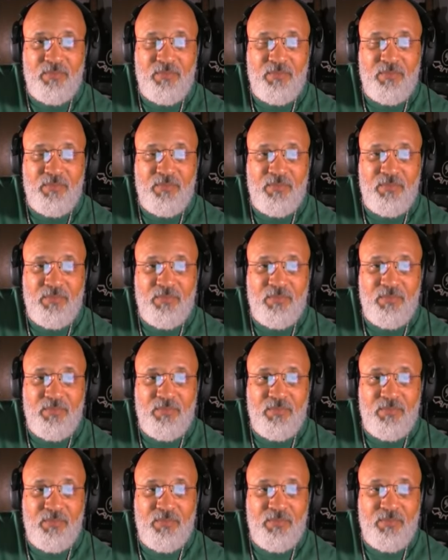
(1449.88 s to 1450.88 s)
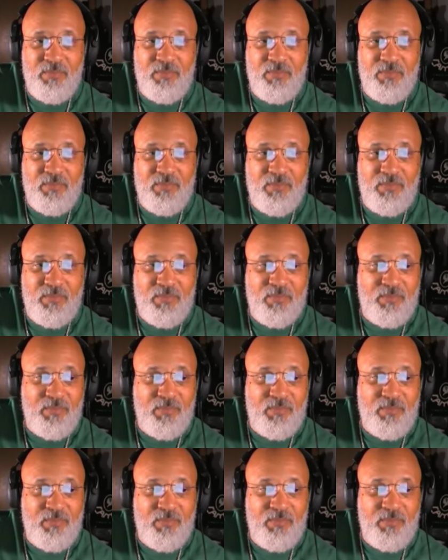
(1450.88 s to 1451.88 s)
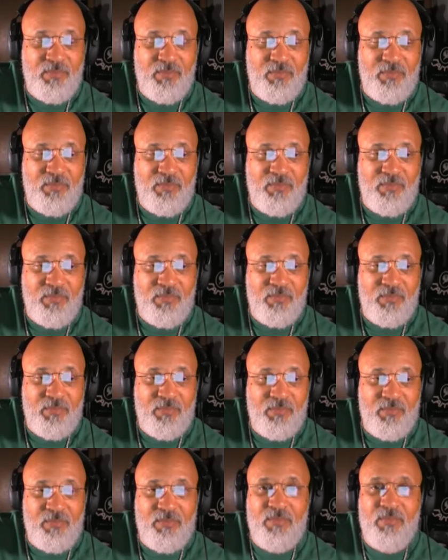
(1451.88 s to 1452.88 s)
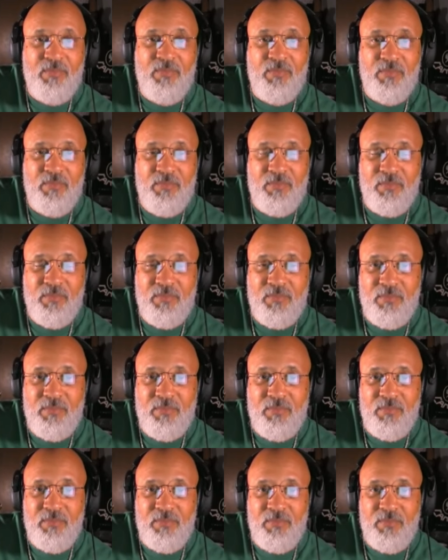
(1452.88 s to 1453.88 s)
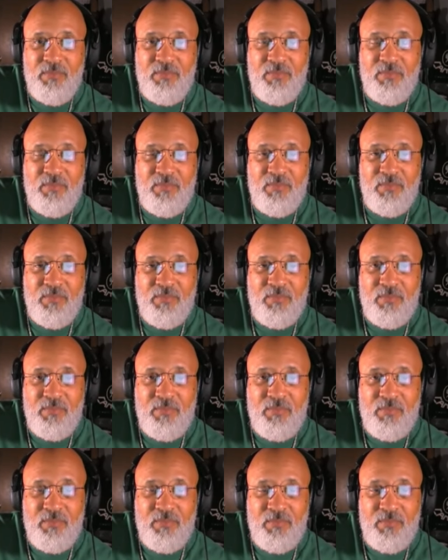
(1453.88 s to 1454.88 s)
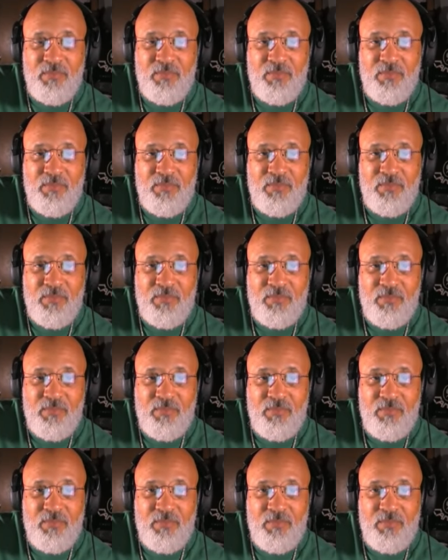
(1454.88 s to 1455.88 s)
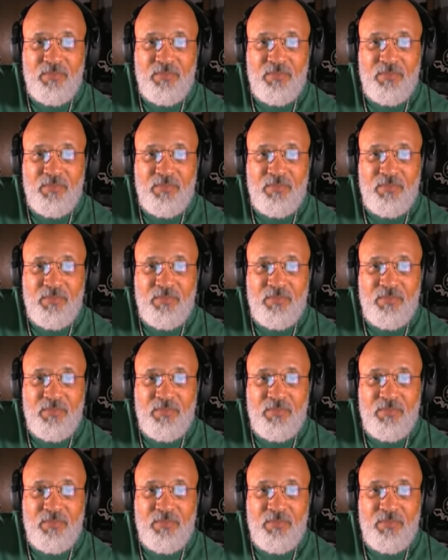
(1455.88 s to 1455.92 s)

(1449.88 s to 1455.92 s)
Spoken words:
No words are spoken by the person on screen.